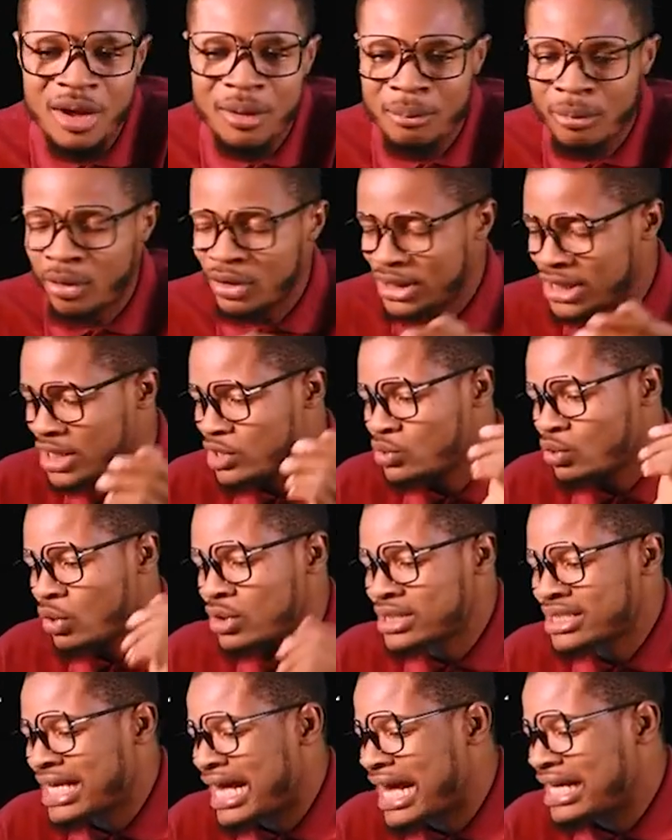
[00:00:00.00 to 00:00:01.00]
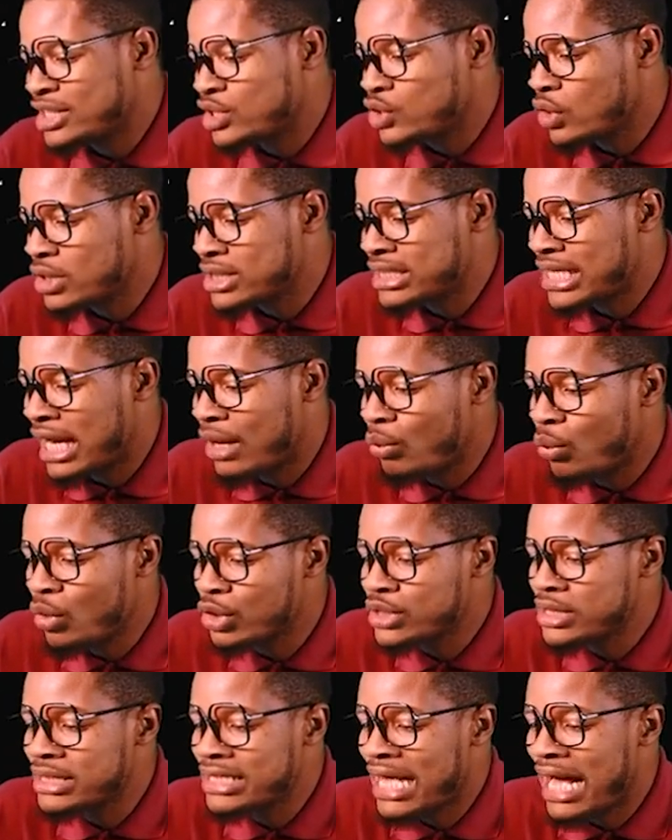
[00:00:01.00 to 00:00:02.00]
But these ones are just
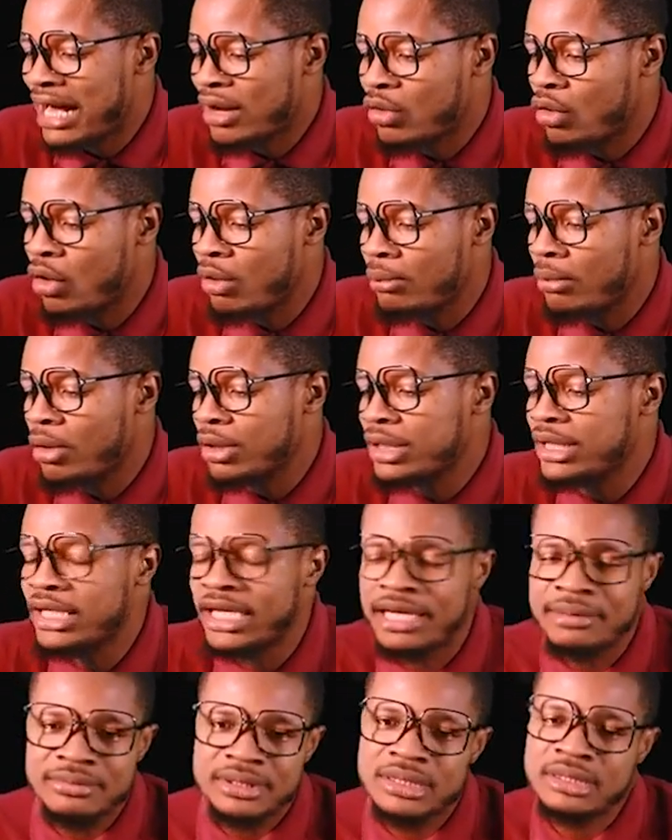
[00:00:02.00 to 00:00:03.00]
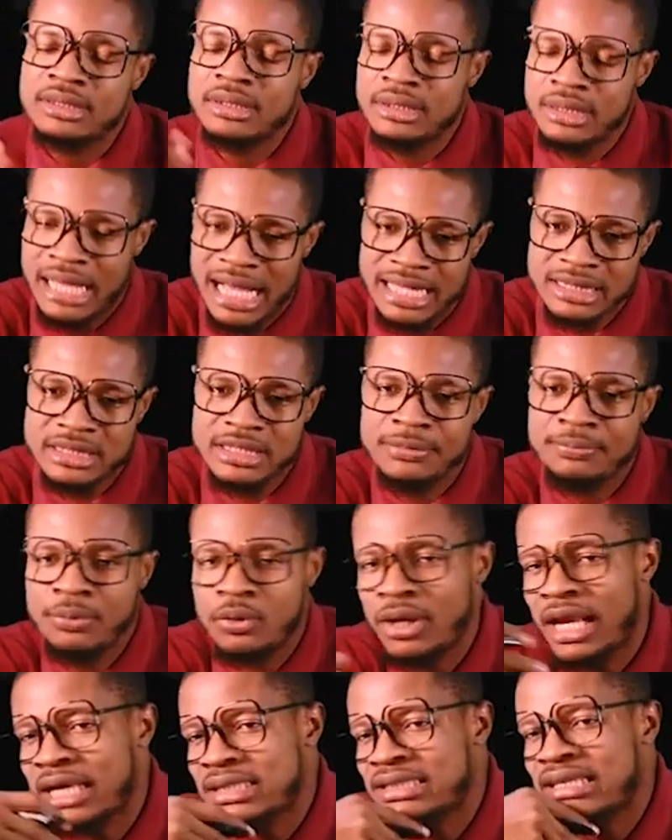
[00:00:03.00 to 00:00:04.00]
their common names. As
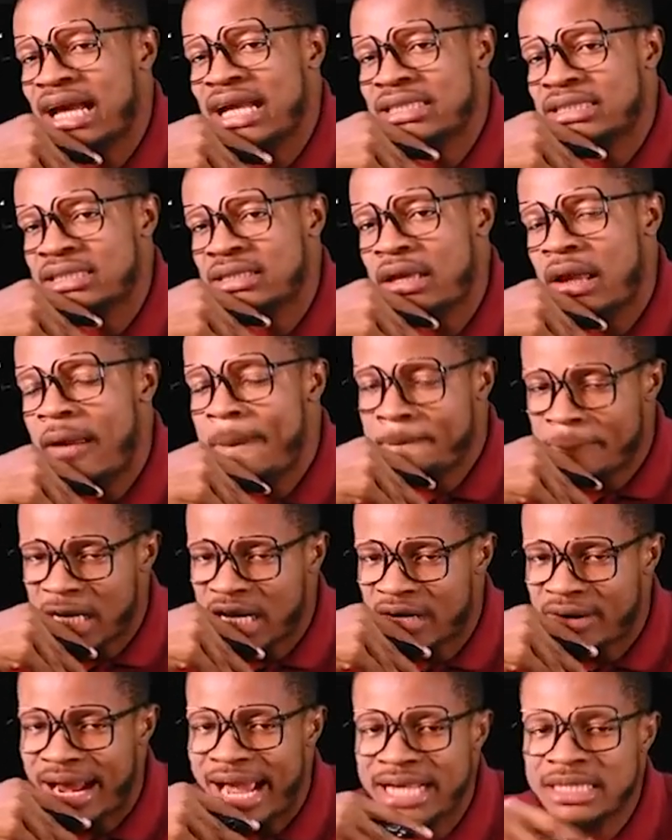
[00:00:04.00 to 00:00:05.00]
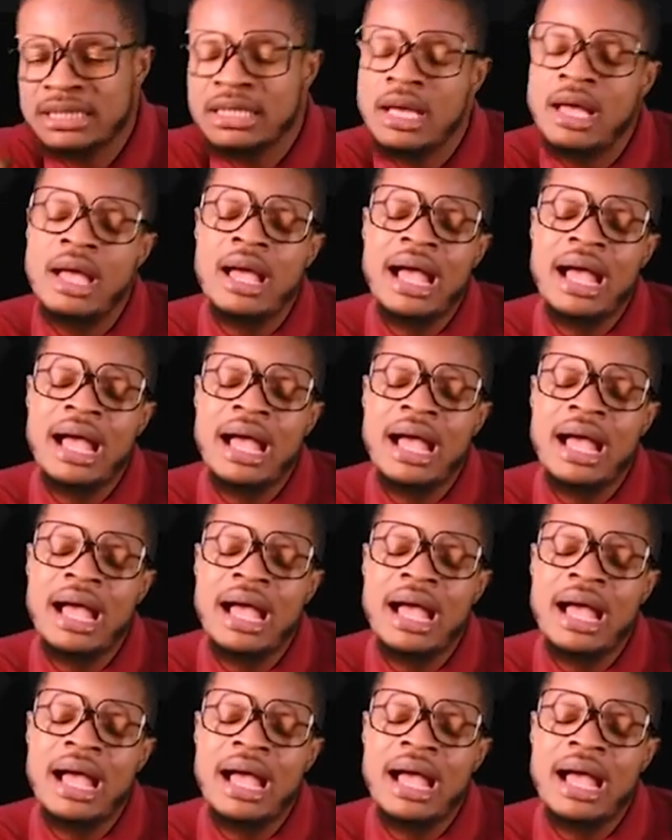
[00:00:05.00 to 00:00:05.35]
simple as that, right?